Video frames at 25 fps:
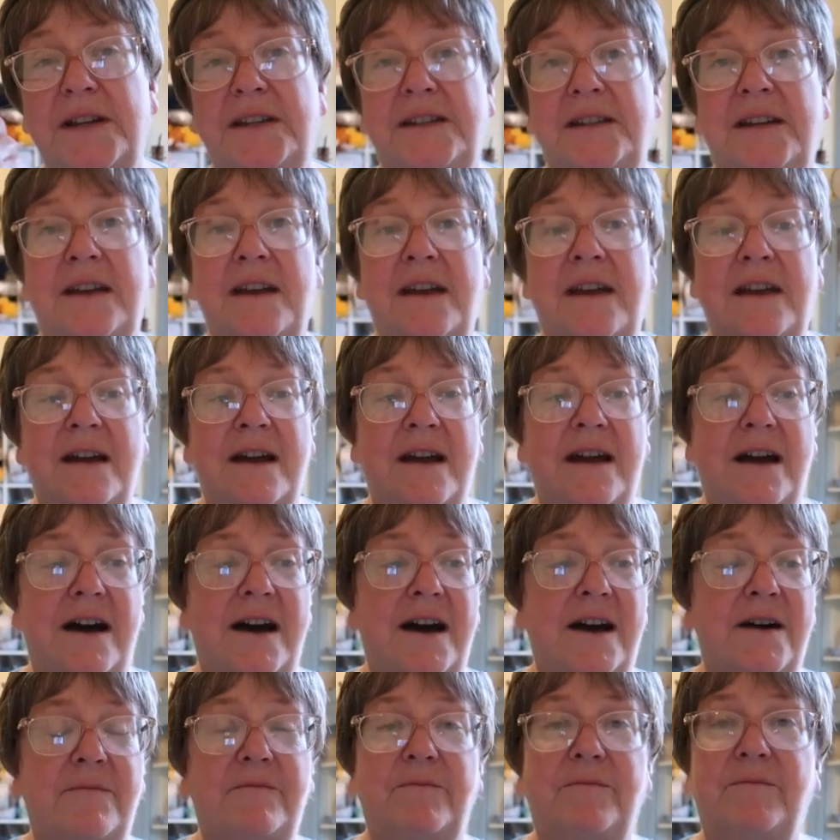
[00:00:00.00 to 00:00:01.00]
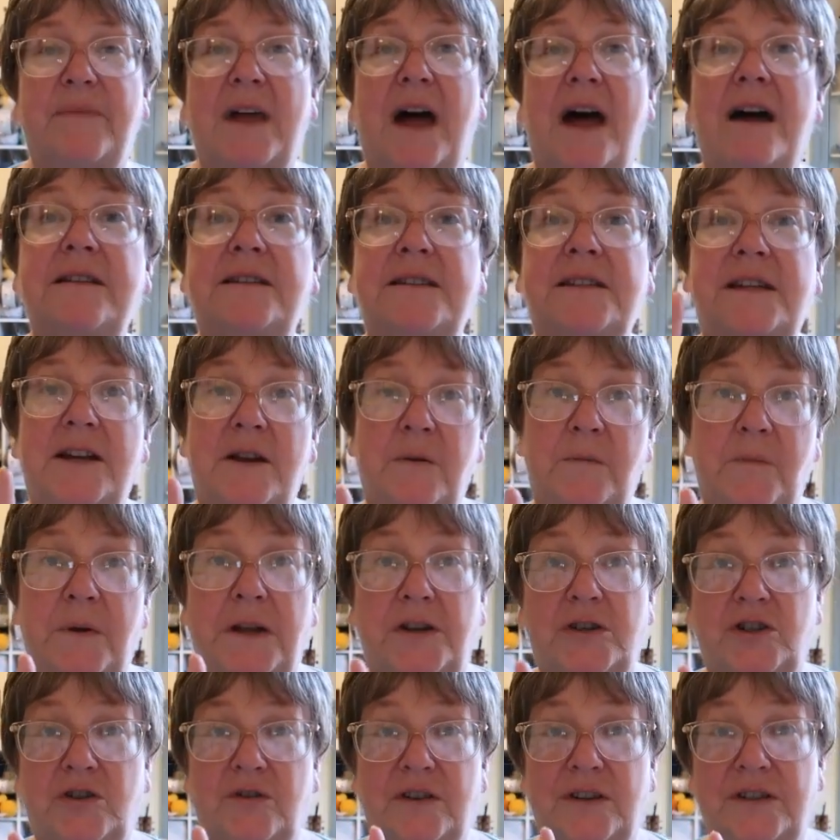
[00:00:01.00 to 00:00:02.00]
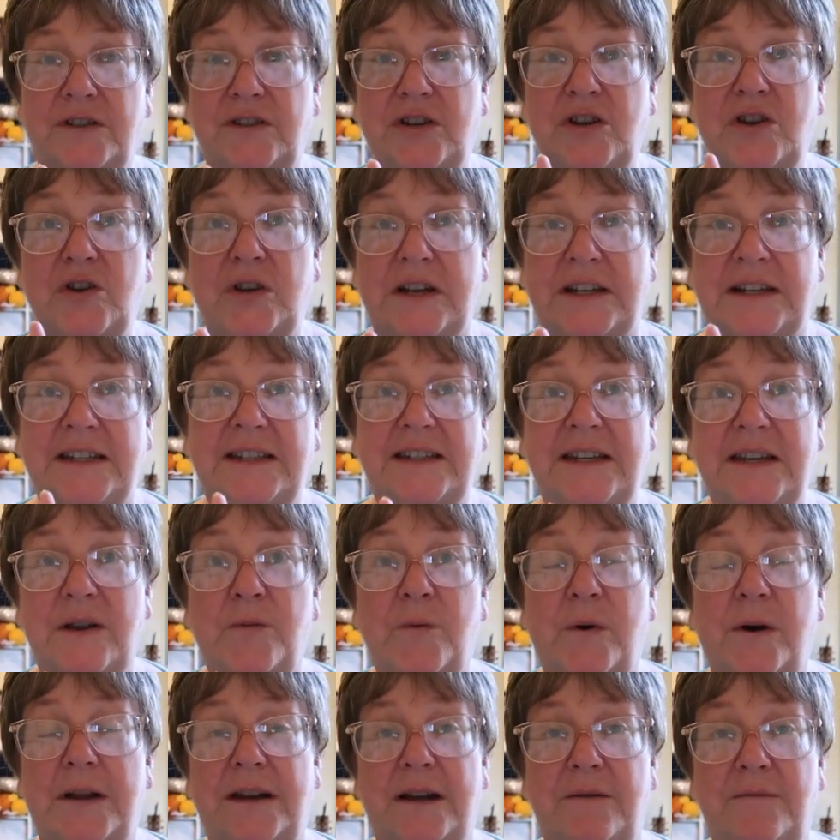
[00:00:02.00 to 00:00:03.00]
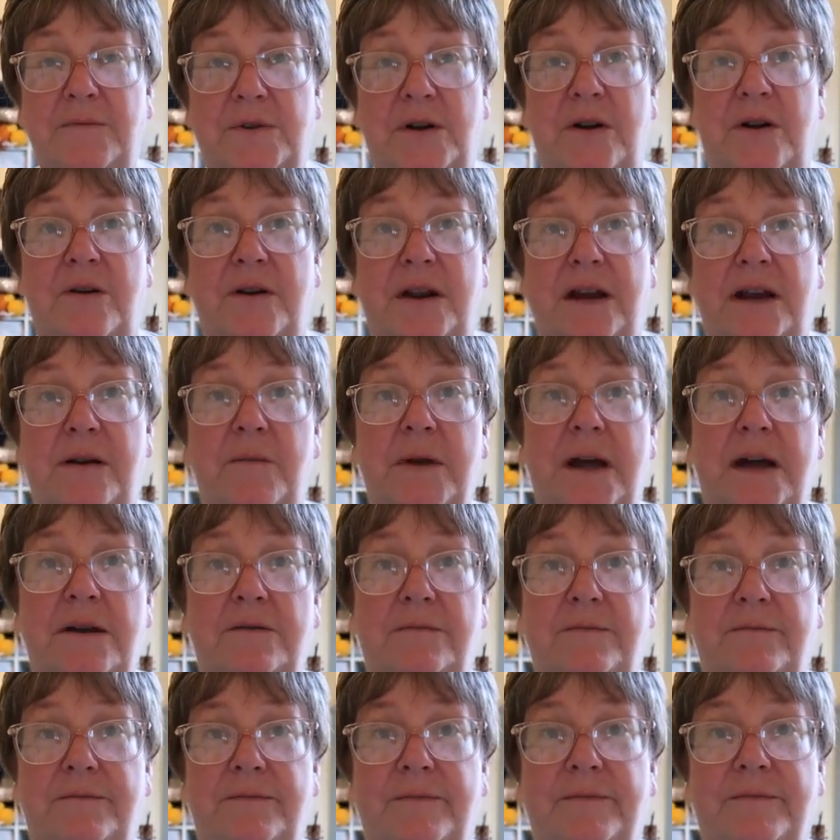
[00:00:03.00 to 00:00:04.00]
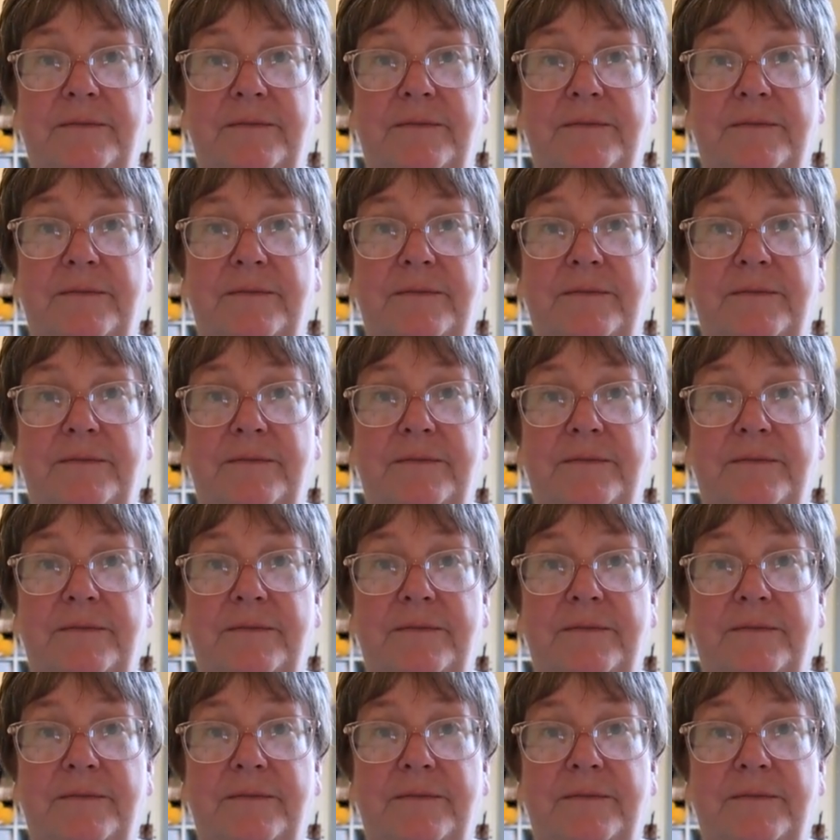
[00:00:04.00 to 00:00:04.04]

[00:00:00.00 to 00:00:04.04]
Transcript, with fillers: it. Um, I'll stick a picture in so you can see what I'm talking about.